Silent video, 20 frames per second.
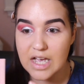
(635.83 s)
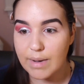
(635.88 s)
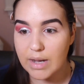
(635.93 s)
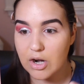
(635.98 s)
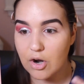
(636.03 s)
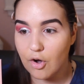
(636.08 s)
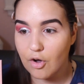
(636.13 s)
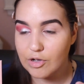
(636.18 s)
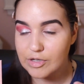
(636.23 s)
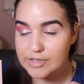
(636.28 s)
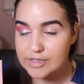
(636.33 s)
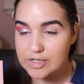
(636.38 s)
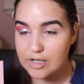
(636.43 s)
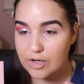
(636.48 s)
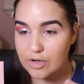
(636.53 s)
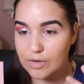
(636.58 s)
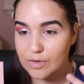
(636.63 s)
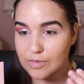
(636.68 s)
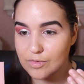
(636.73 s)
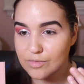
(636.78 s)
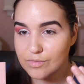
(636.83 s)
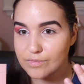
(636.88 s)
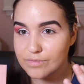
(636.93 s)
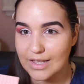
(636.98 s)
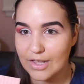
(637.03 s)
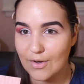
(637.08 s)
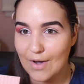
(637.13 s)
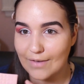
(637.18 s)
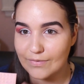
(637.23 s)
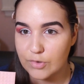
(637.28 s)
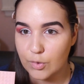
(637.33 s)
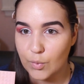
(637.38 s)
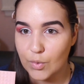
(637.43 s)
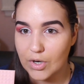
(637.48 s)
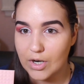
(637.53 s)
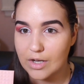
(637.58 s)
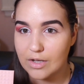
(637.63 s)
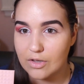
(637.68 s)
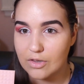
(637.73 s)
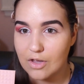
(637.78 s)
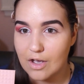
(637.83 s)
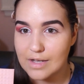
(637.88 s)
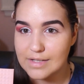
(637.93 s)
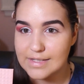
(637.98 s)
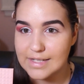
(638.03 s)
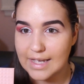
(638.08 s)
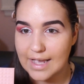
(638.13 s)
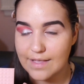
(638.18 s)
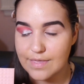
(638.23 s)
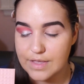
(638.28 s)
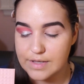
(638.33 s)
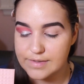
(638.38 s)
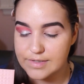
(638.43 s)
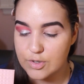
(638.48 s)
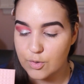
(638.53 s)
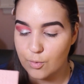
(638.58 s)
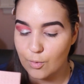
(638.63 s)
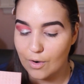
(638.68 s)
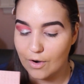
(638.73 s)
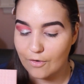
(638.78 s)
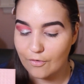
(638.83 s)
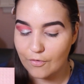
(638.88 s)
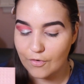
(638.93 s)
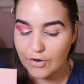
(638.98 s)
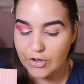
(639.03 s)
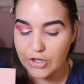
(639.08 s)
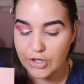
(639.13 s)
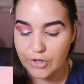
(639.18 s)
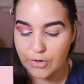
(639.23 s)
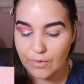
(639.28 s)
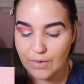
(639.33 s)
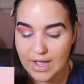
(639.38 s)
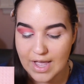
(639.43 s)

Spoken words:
but also you have to work a lot to get this to work for you.